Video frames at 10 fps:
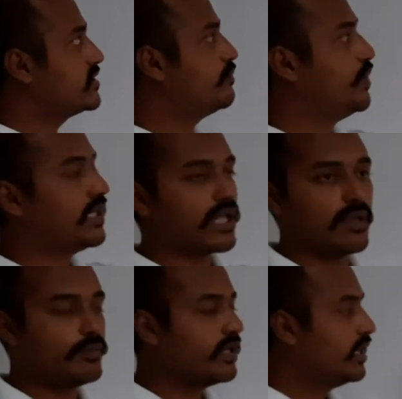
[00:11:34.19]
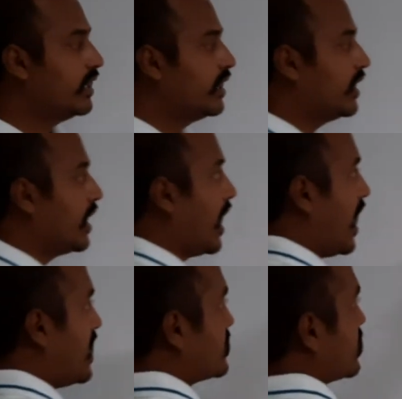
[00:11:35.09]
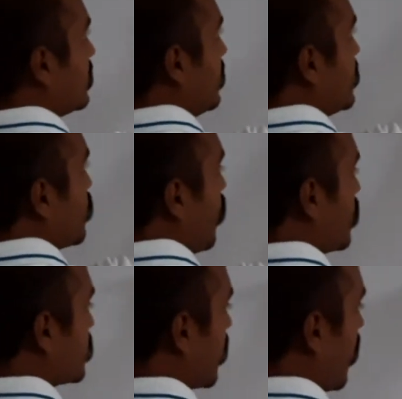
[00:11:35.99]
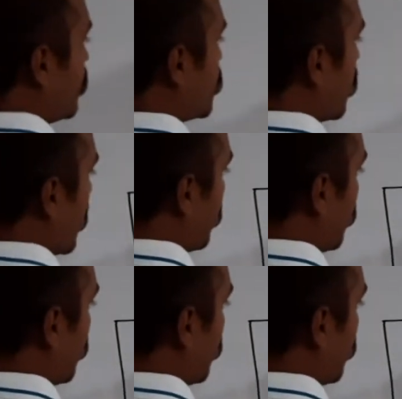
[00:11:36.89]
the p-type, as these holes are absorbed and